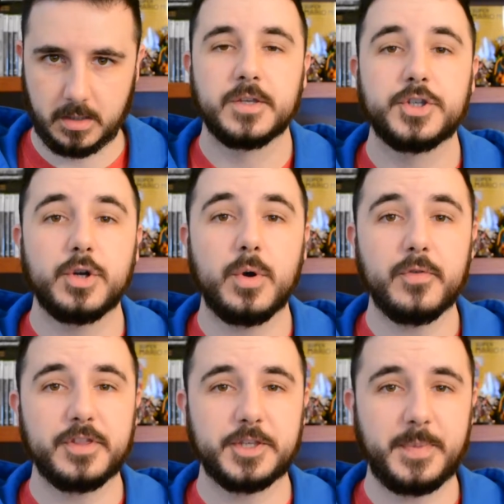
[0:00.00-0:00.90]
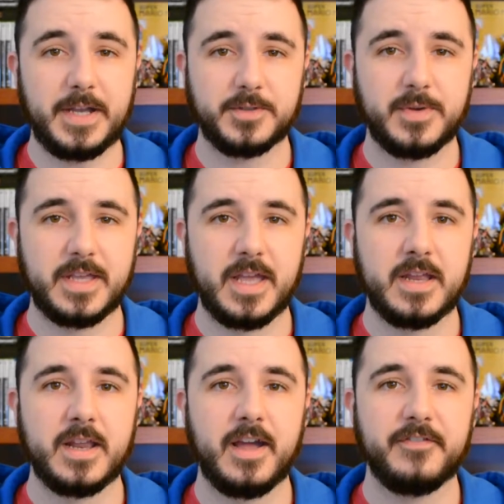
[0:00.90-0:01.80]
So over this past
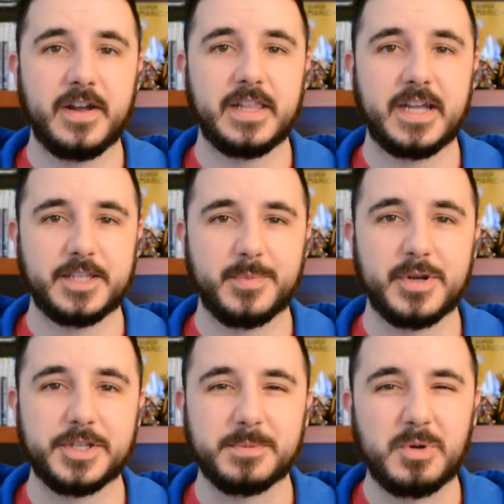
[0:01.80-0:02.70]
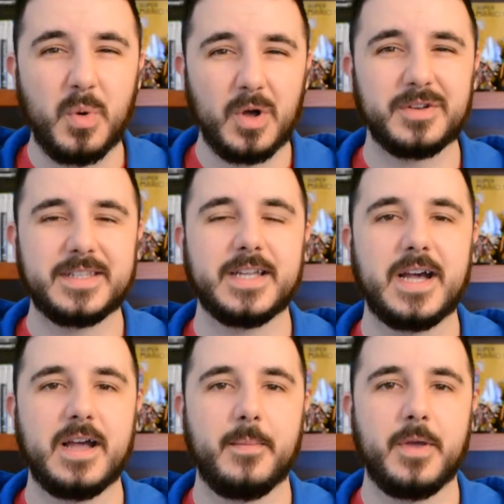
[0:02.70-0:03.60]
weekend, I finally got to put in some quality
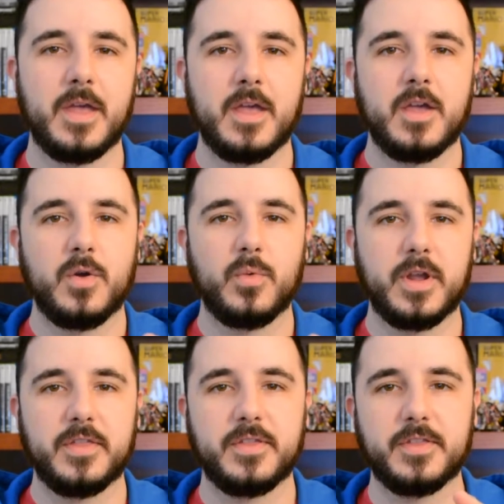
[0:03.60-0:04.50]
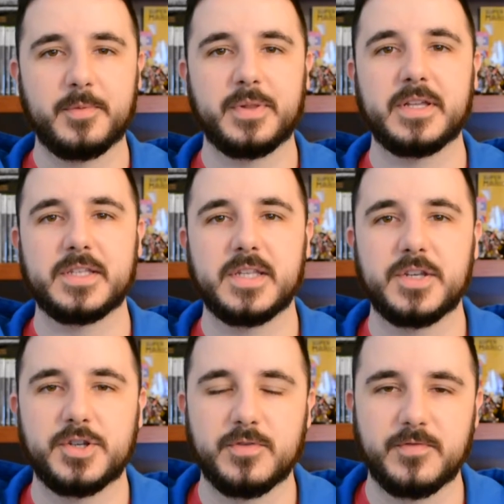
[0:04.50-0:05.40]
time with the
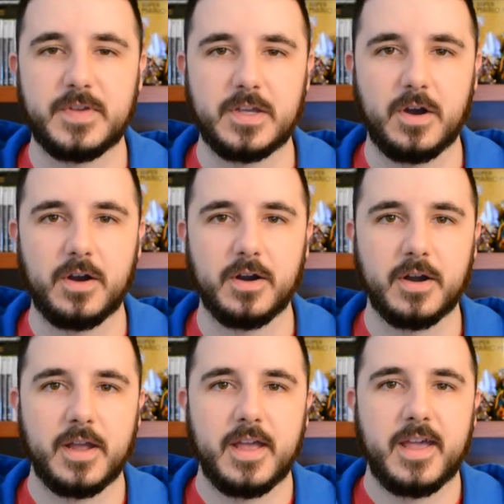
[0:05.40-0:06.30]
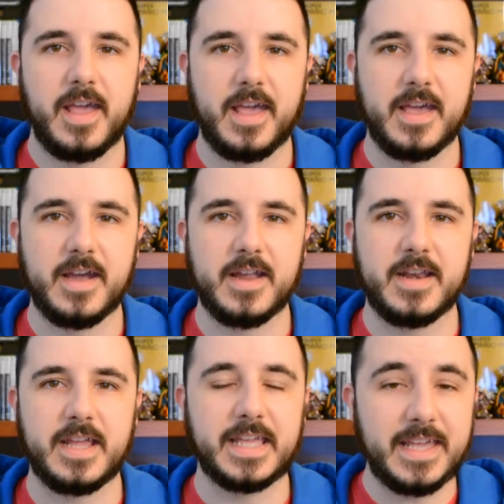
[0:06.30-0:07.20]
PlayStation VR,
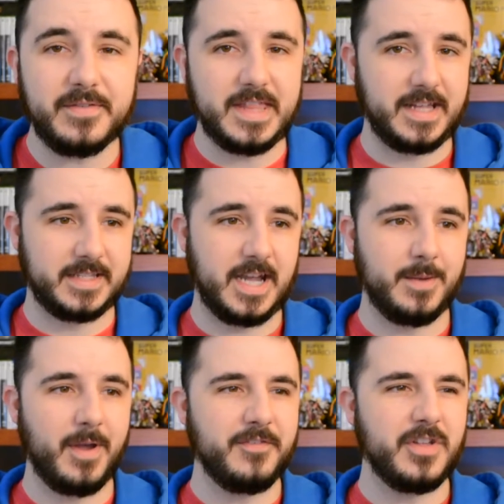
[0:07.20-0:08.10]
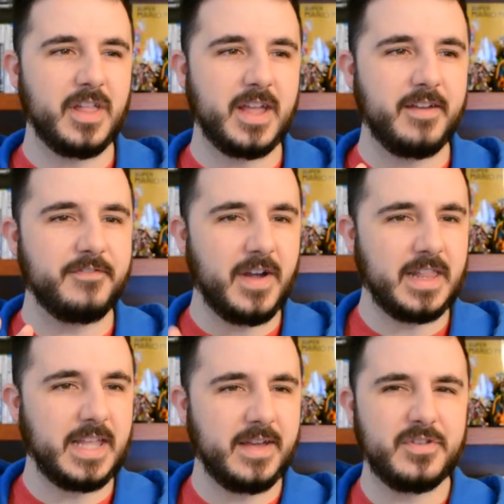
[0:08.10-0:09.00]
and given that time, I feel like I
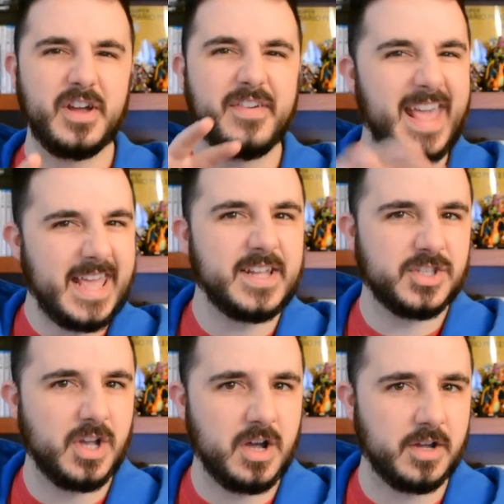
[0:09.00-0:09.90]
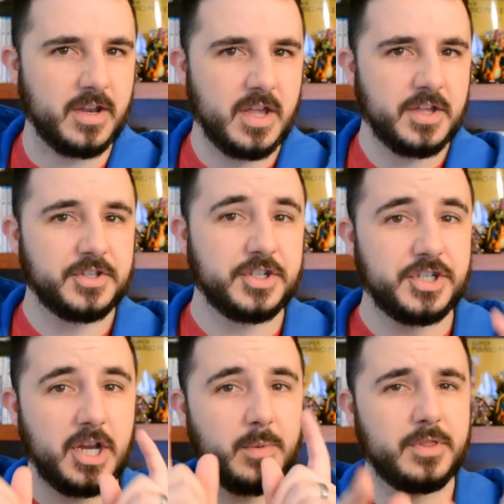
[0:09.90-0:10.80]
finally have enough hands-on to
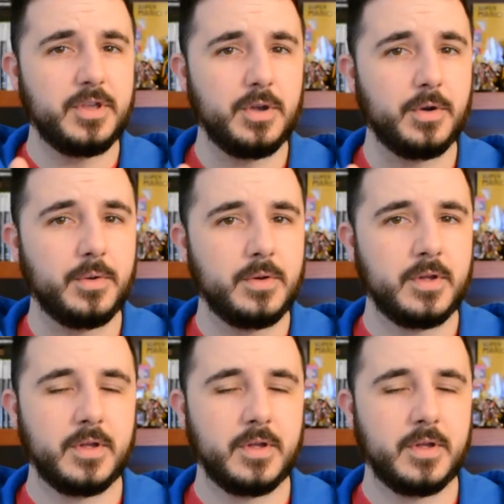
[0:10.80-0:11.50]
share with you